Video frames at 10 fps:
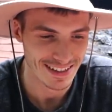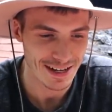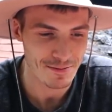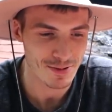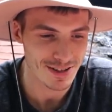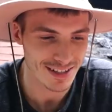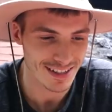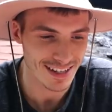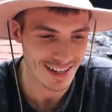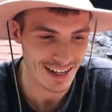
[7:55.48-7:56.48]
I
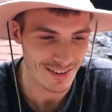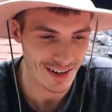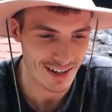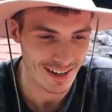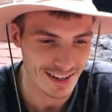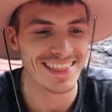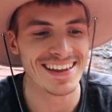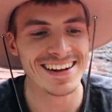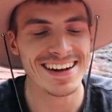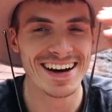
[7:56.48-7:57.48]
appreciate that, Conrad. And
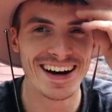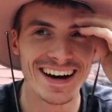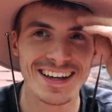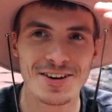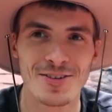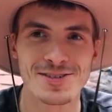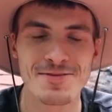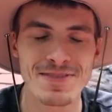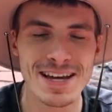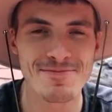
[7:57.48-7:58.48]
then, you know,
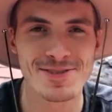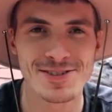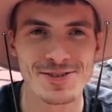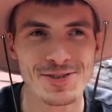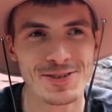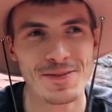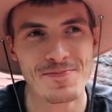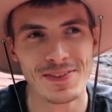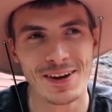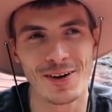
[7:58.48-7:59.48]
sometimes you
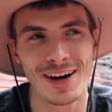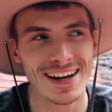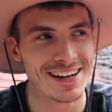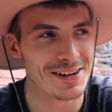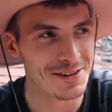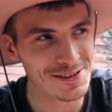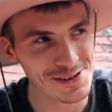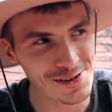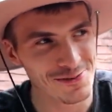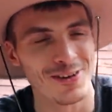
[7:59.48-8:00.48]
go ahead and you're
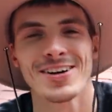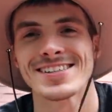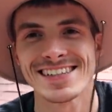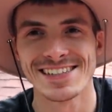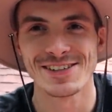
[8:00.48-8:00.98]
so focused on